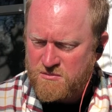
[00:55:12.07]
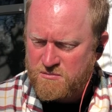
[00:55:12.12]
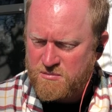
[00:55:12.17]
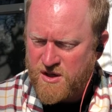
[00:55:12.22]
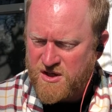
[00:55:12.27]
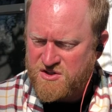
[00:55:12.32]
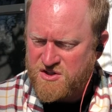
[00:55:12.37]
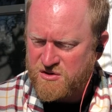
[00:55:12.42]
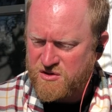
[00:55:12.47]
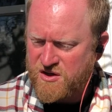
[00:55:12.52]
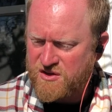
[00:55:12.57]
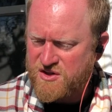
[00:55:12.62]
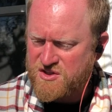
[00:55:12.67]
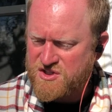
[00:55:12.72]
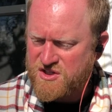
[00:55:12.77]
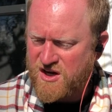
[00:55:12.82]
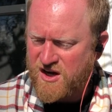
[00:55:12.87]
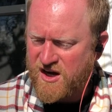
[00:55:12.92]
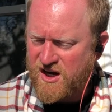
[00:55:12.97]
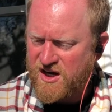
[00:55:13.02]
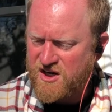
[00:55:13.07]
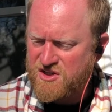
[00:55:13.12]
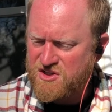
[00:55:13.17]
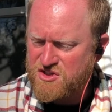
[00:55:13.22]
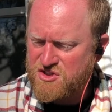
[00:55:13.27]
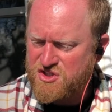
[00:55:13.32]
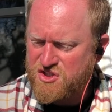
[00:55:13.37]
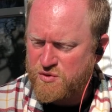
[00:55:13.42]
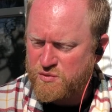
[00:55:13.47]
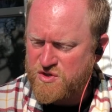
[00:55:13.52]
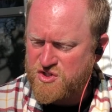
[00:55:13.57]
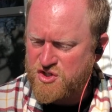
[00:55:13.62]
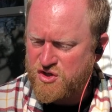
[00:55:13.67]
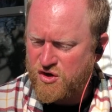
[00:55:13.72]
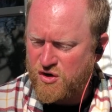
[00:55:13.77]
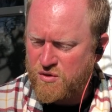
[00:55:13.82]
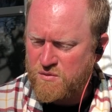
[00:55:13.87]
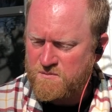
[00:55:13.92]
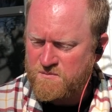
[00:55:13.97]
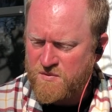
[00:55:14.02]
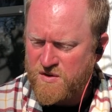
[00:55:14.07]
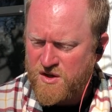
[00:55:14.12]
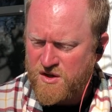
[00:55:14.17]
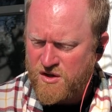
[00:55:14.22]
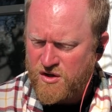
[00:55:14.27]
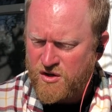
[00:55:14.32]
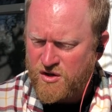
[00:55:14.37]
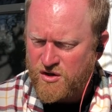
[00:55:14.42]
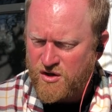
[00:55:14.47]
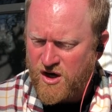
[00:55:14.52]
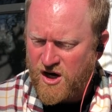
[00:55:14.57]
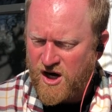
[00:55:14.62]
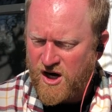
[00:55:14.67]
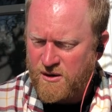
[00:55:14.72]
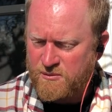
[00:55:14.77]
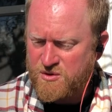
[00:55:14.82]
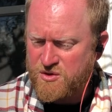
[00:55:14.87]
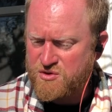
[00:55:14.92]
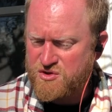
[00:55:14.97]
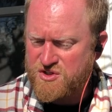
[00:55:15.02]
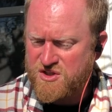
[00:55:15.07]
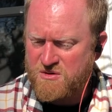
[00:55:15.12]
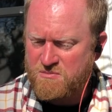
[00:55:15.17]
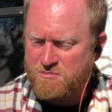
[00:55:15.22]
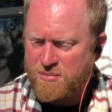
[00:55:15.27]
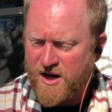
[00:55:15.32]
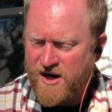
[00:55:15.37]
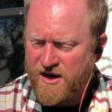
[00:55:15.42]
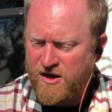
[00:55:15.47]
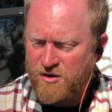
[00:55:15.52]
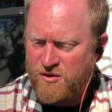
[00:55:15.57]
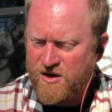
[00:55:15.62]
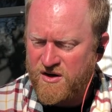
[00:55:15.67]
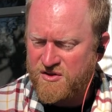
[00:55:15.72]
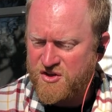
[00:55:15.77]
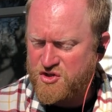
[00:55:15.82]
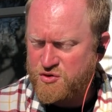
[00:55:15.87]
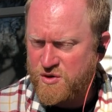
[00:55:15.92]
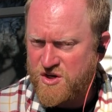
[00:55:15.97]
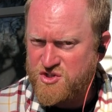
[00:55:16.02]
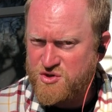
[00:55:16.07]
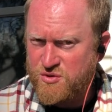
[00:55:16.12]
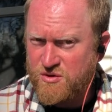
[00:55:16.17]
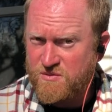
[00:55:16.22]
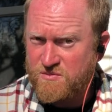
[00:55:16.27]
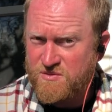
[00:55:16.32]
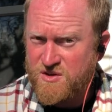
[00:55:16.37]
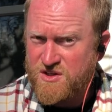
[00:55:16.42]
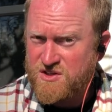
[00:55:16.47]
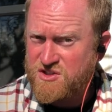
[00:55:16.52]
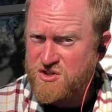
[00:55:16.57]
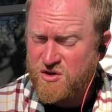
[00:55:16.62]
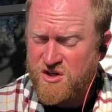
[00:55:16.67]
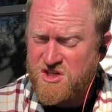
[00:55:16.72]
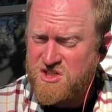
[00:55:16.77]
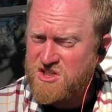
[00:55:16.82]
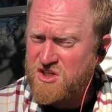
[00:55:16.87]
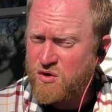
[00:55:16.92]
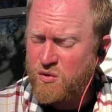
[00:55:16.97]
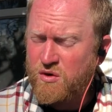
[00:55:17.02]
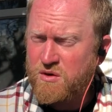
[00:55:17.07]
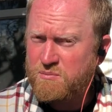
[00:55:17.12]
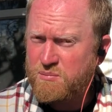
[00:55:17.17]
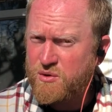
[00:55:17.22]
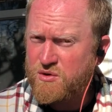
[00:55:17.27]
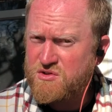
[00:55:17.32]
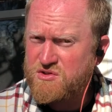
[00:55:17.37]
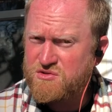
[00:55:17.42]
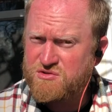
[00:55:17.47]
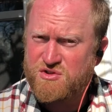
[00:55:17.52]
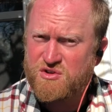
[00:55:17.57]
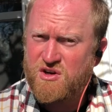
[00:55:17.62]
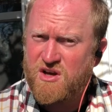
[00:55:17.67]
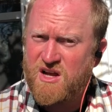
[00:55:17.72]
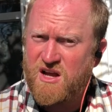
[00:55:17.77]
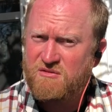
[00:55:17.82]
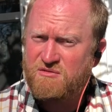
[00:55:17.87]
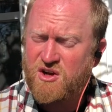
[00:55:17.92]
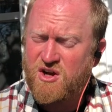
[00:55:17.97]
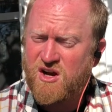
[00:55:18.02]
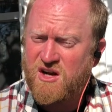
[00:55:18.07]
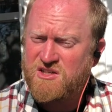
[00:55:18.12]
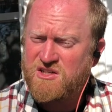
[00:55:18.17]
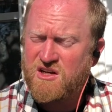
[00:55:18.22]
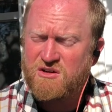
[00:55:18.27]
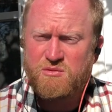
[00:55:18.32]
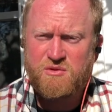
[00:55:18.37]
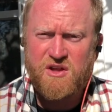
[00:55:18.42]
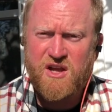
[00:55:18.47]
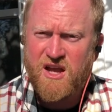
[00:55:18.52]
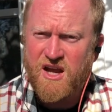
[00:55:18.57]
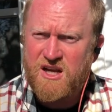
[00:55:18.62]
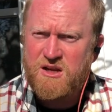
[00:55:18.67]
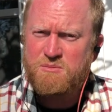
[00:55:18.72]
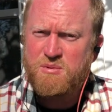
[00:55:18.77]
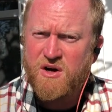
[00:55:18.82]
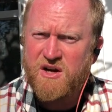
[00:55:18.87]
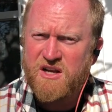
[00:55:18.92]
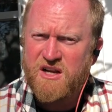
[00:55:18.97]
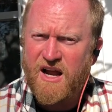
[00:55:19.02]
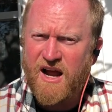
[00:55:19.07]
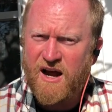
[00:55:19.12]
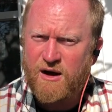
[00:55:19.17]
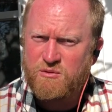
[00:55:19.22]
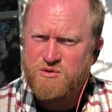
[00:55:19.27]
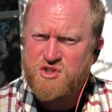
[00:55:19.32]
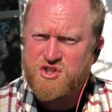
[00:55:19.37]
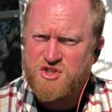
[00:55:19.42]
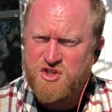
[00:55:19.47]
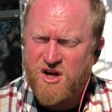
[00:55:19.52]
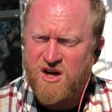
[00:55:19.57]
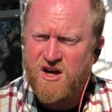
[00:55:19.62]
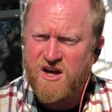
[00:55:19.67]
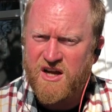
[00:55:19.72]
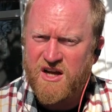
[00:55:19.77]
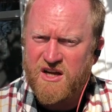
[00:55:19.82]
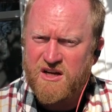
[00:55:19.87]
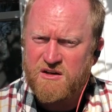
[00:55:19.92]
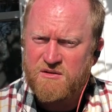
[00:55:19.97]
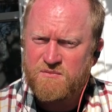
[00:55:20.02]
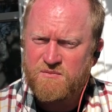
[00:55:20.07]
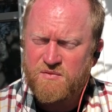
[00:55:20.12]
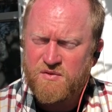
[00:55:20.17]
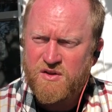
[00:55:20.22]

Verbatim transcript: Basically this guy Cirisco, who's the buyer and the treasurer. So he's the only person who's going to have contact with anybody outside